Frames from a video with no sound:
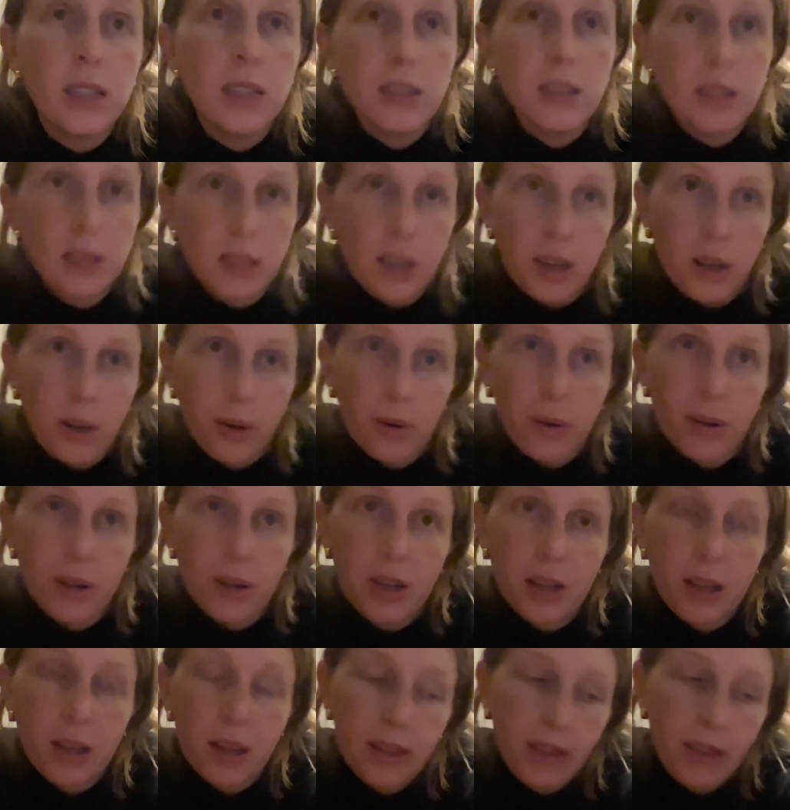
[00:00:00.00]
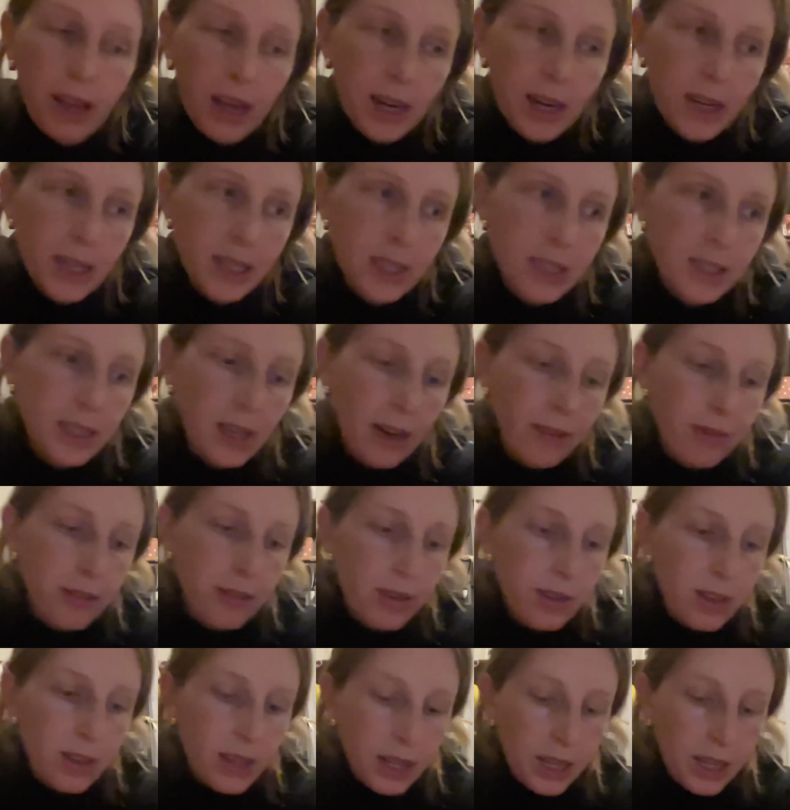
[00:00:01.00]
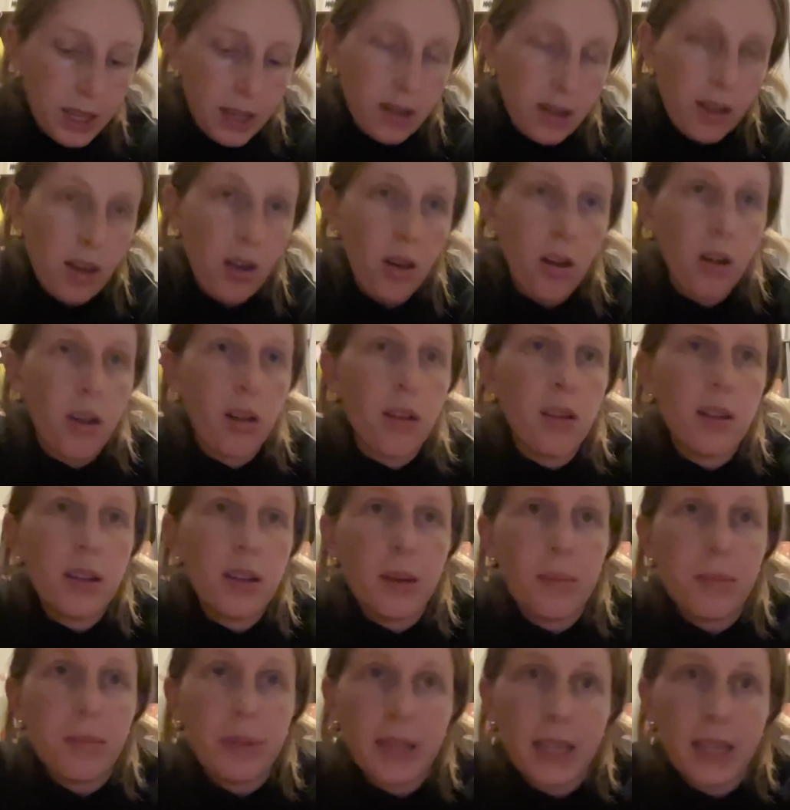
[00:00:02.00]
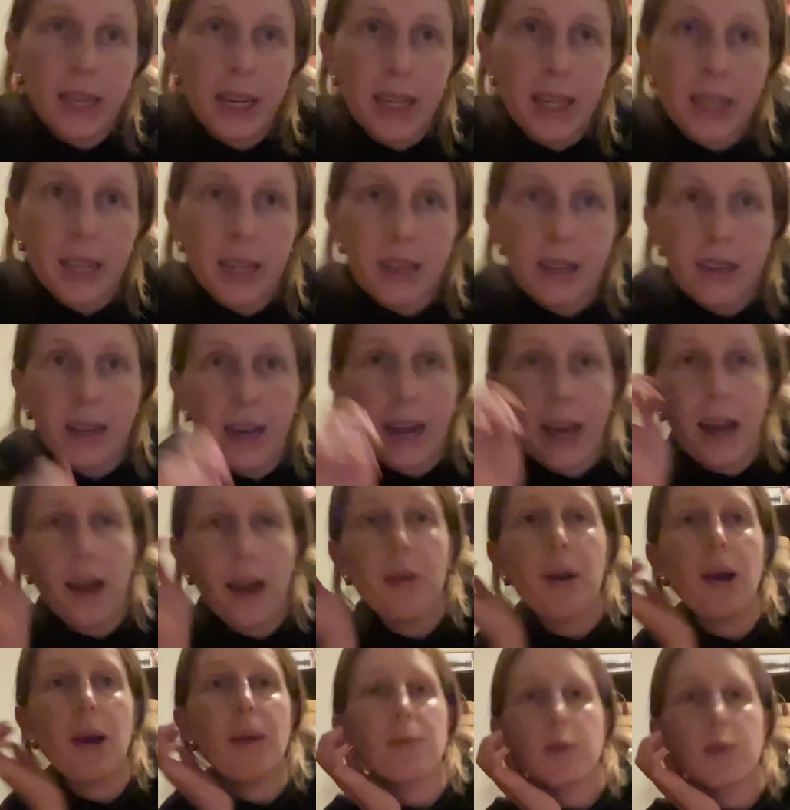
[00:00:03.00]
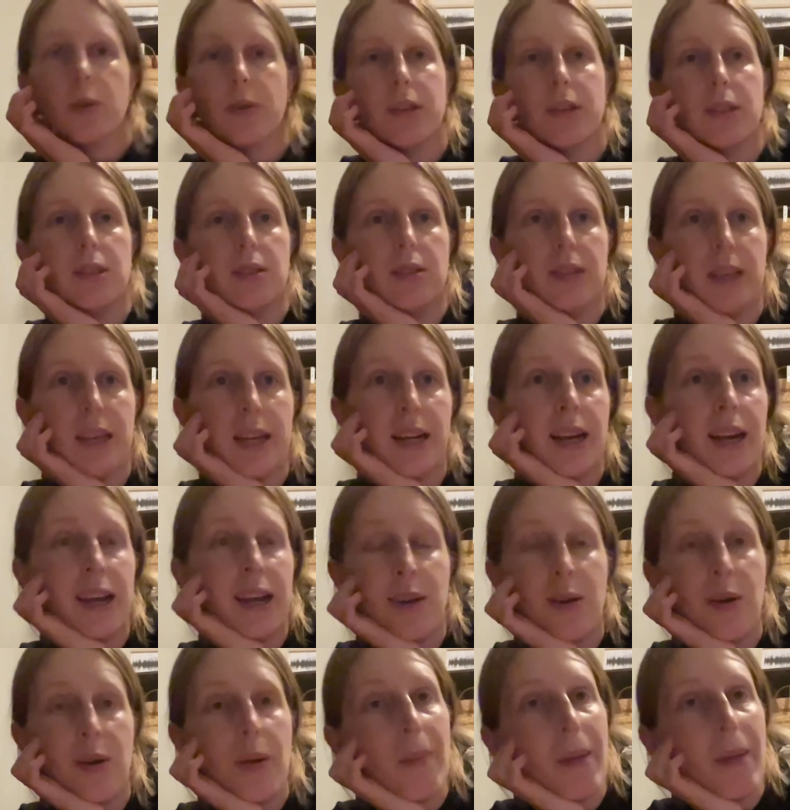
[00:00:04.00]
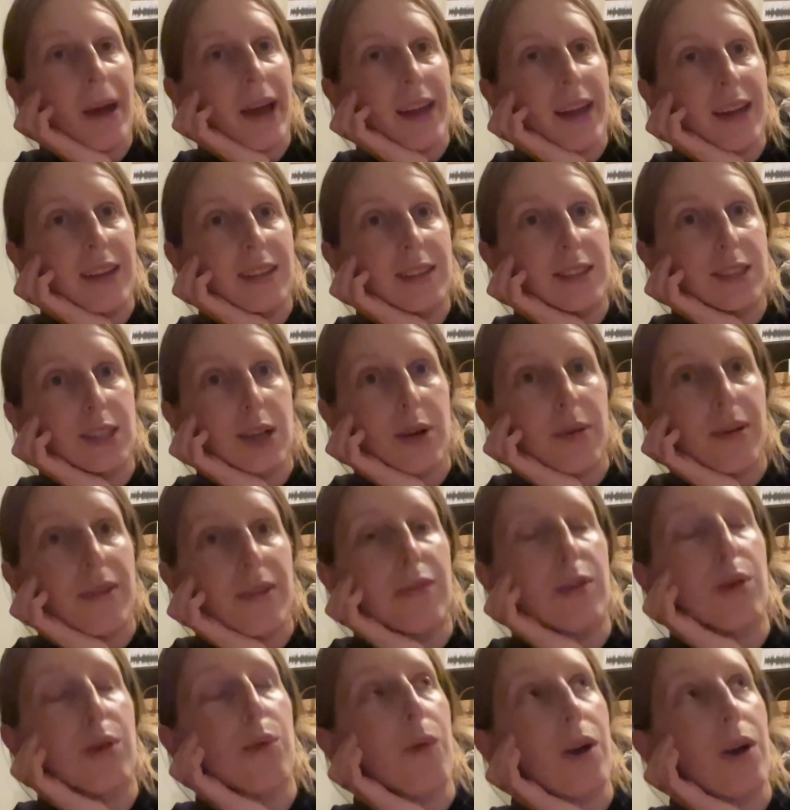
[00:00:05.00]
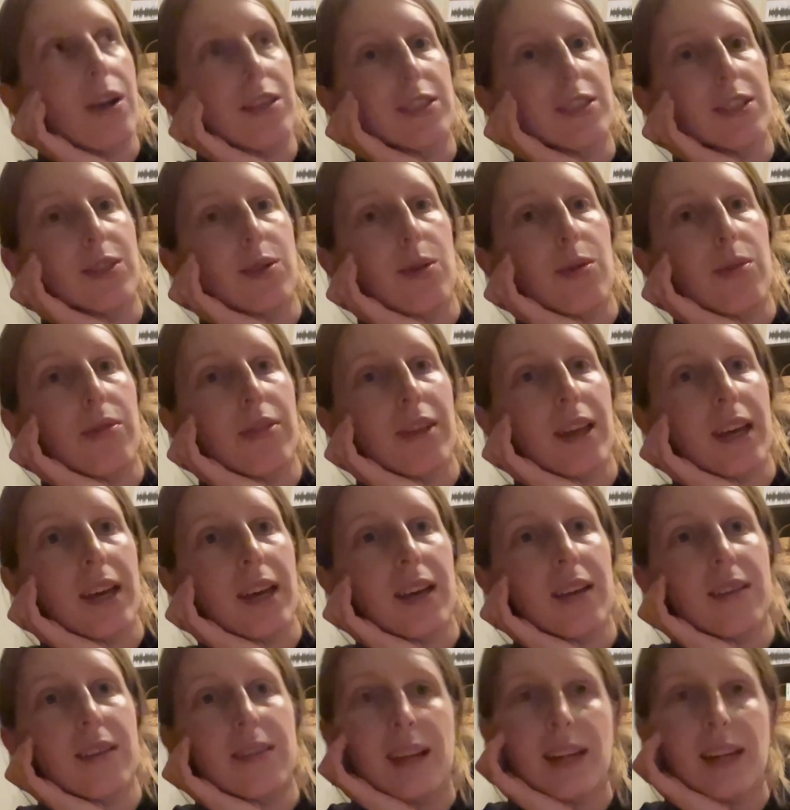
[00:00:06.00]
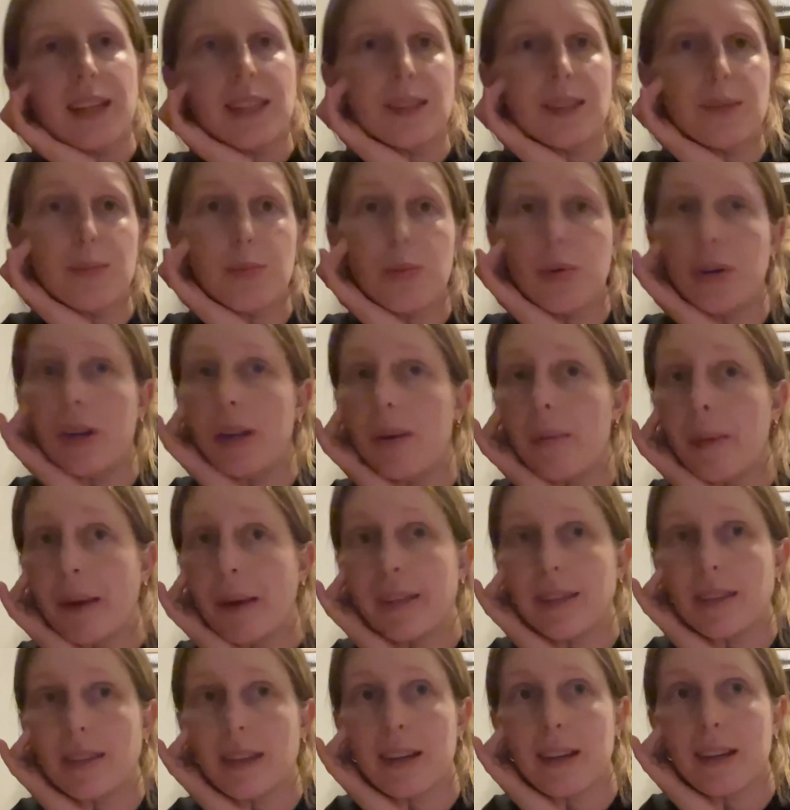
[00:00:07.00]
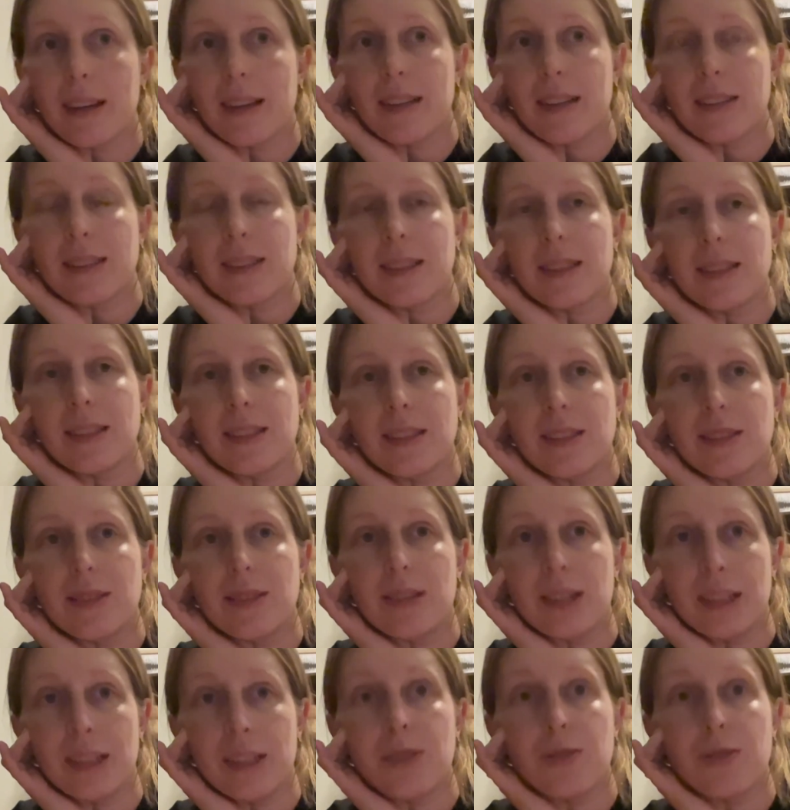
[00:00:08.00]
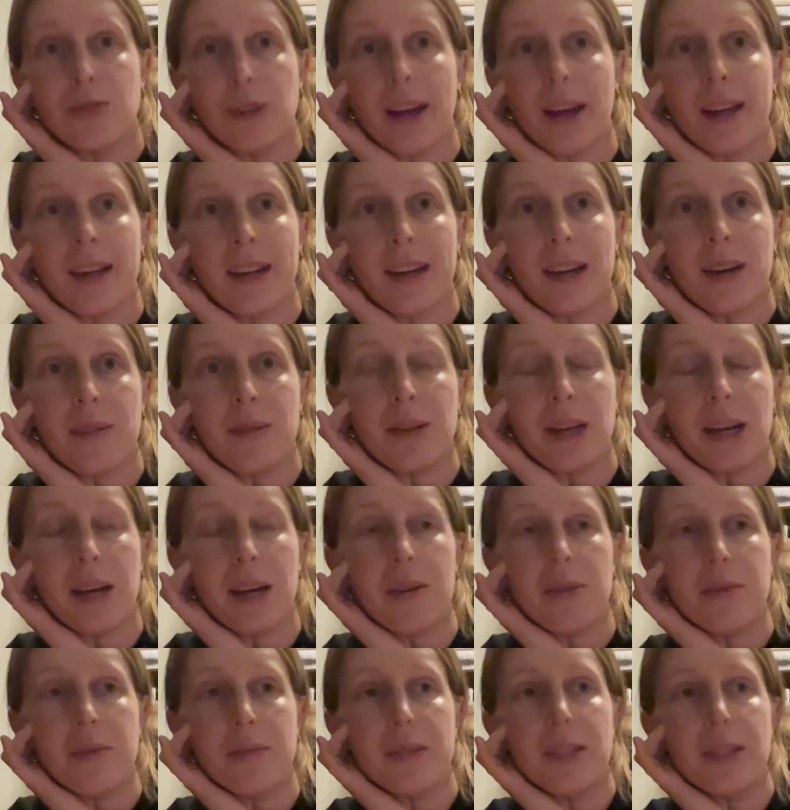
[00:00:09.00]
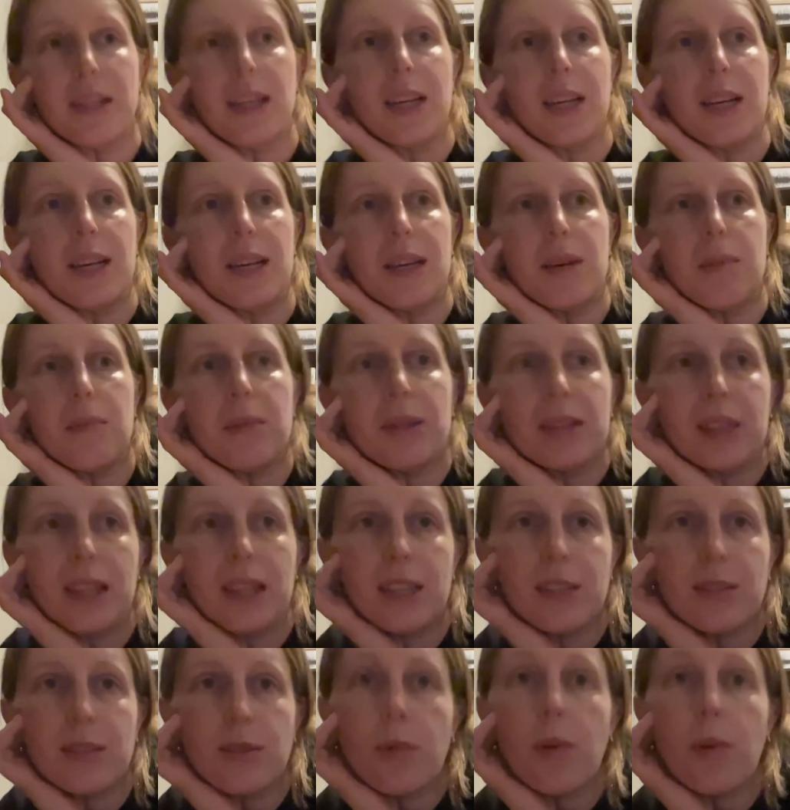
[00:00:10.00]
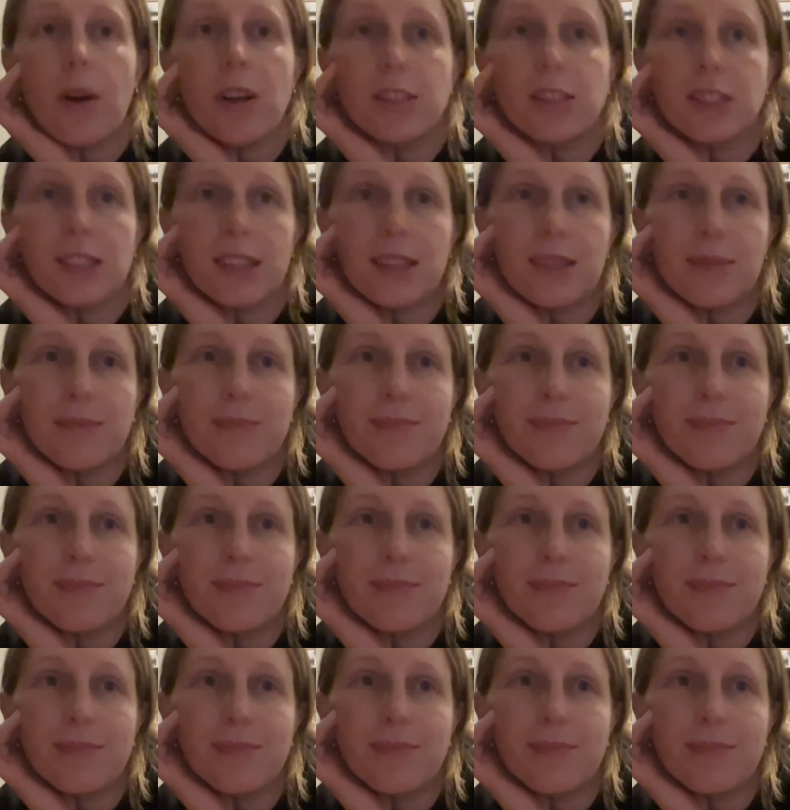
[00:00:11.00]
So that is everything all completed. Now I'm going to eat and go to bed. So if you watch this whole thing, that's pretty amazing because it's dragging out now. But thanks for watching.